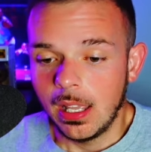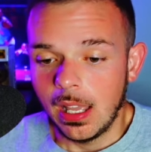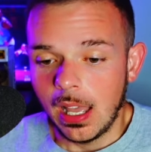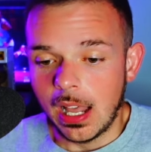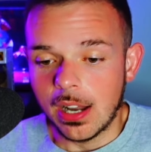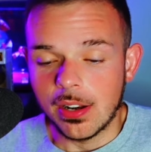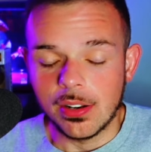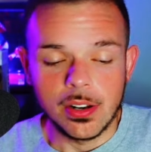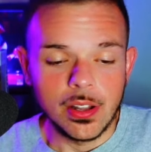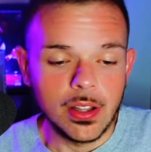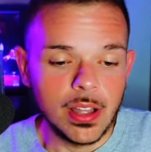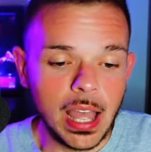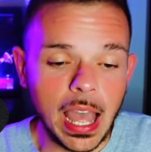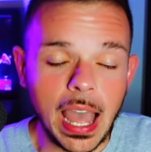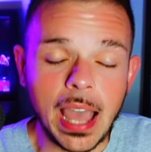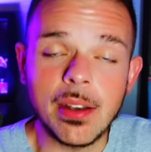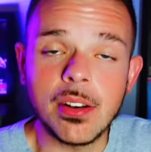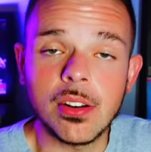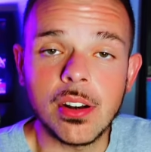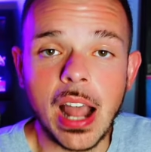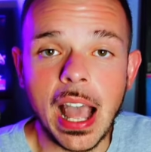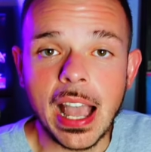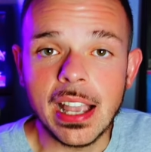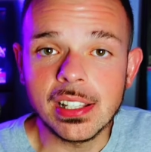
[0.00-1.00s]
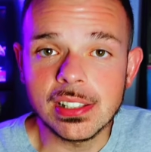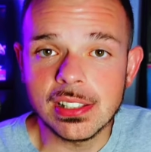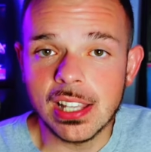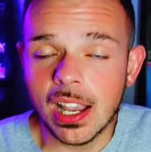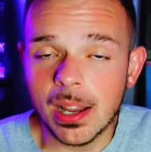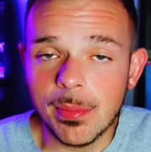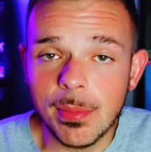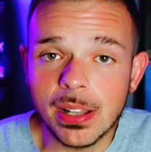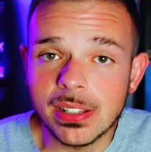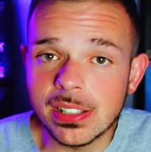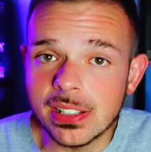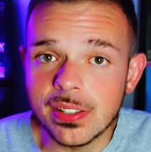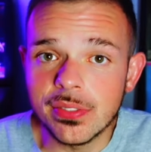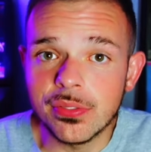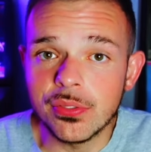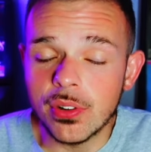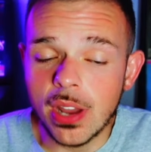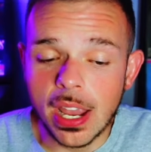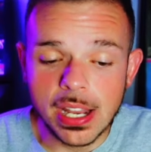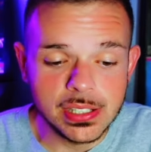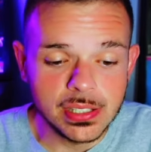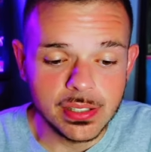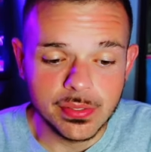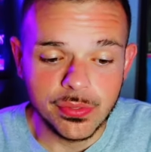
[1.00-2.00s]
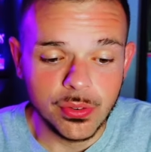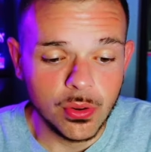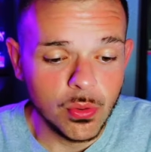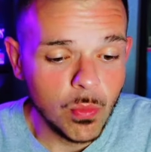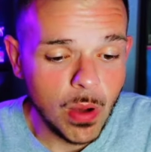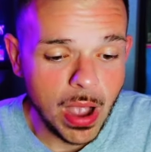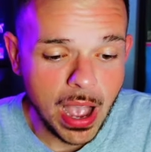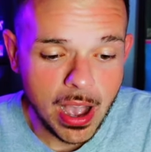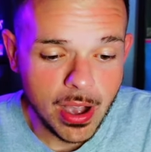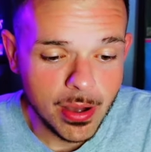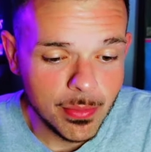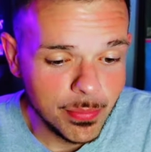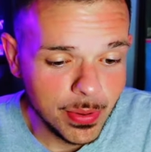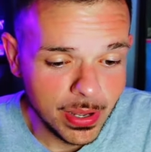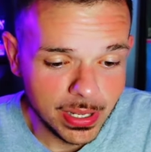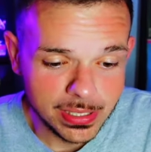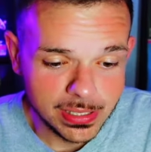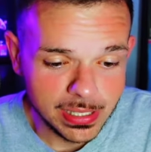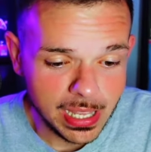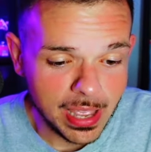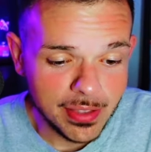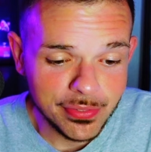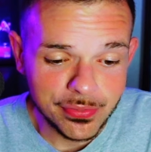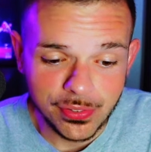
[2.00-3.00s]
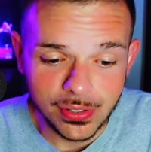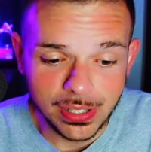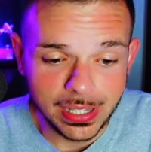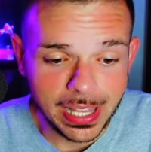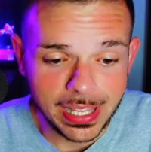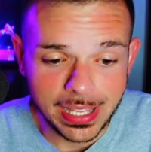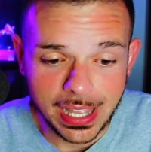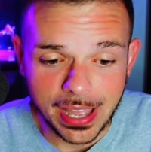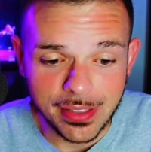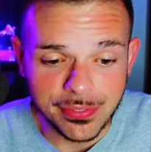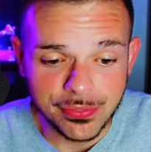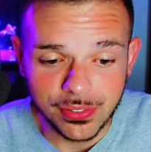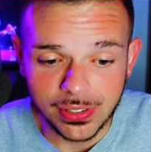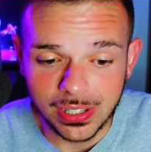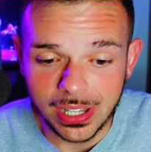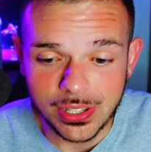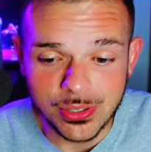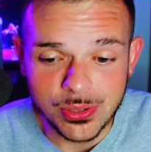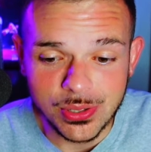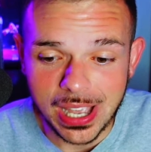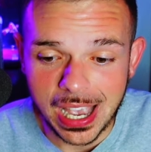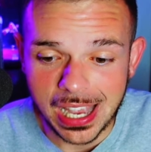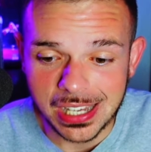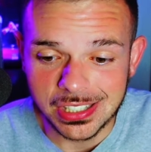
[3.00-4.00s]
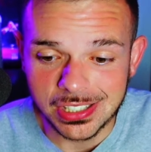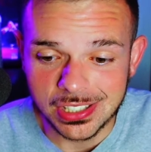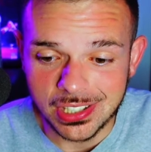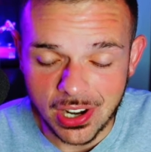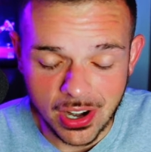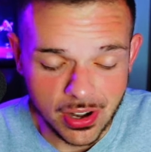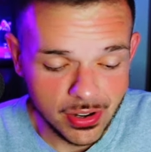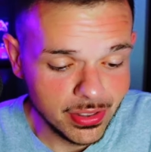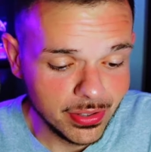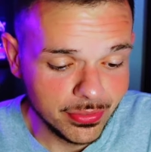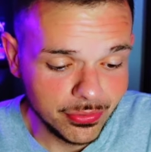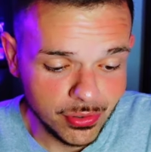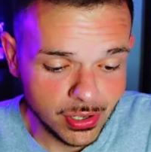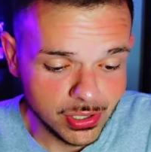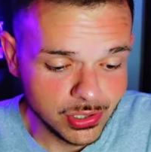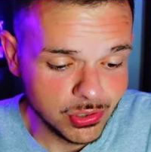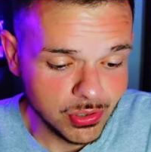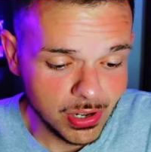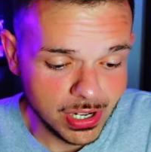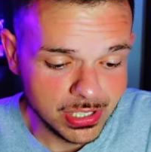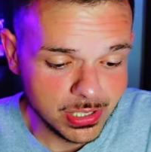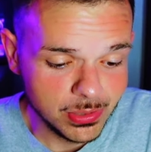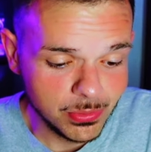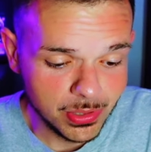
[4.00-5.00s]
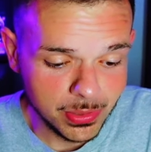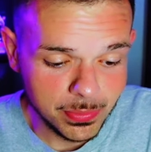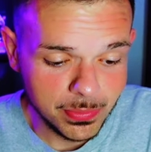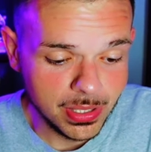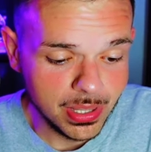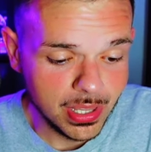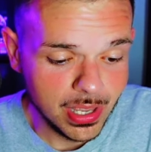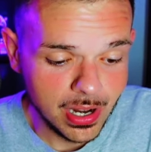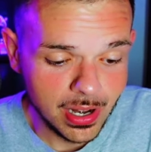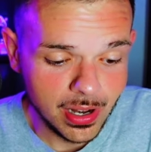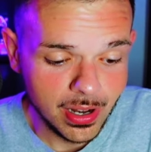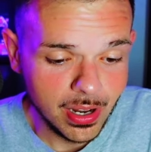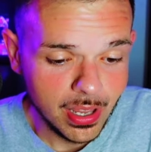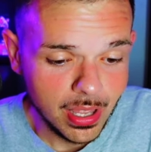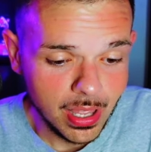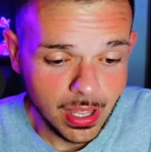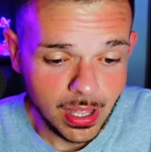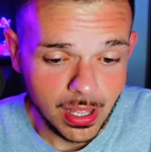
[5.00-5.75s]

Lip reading: I don't know. I could talk about these free agents for a while, but I feel like you guys sharing the frustration with me there.